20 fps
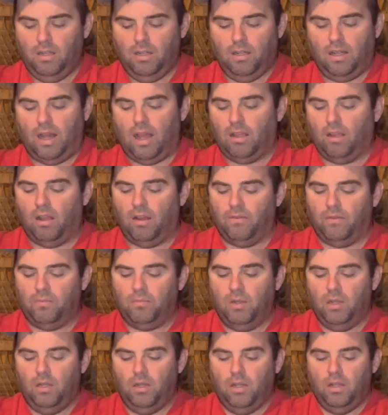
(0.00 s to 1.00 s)
I love
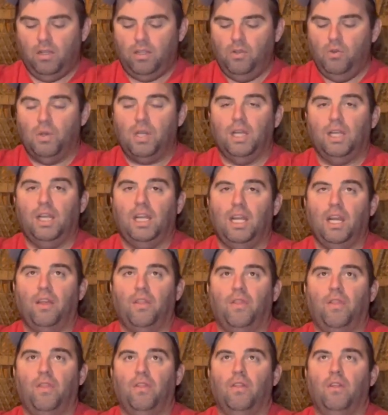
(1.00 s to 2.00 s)
them.
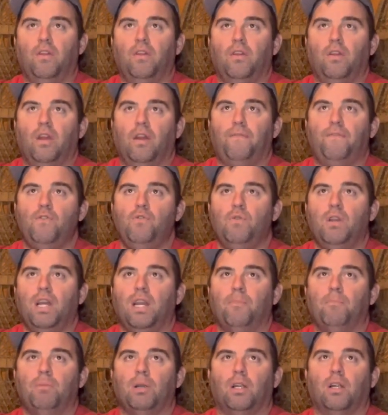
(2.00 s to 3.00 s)
If you get a
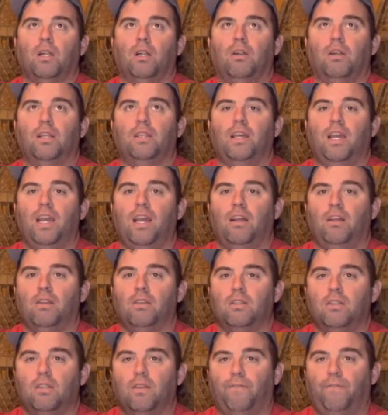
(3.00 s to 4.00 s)
burger at the
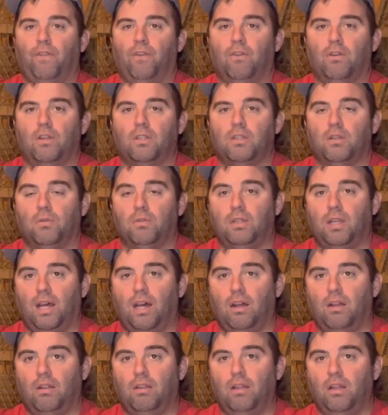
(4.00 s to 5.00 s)
Allen's at the Florence
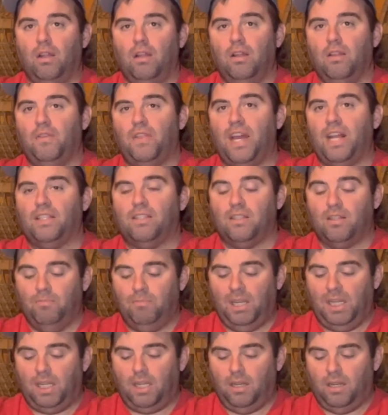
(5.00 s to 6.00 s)
Hotel, that's the
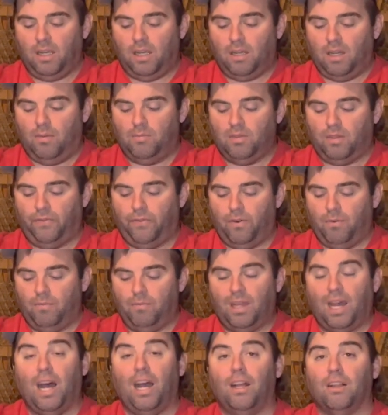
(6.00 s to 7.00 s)
meat that comes from
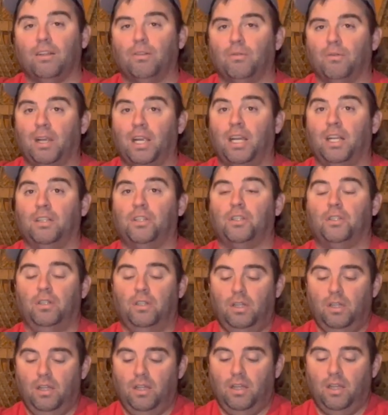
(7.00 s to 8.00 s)
the Highland Ranch,
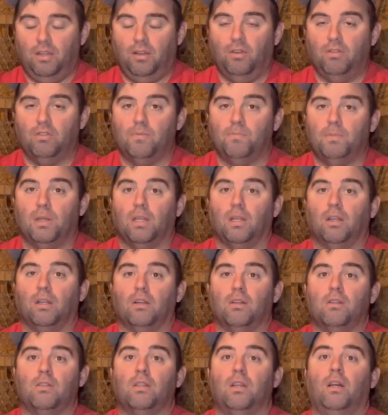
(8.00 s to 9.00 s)
and those
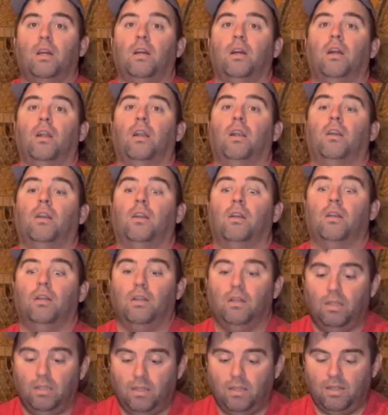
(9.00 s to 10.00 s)
burgers are
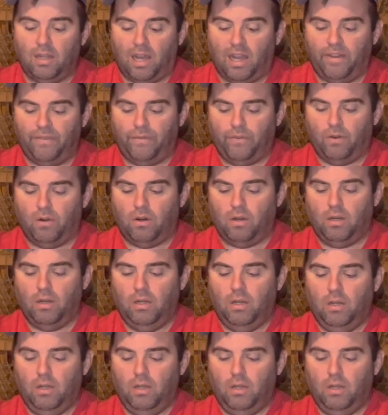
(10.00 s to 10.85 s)
to die for.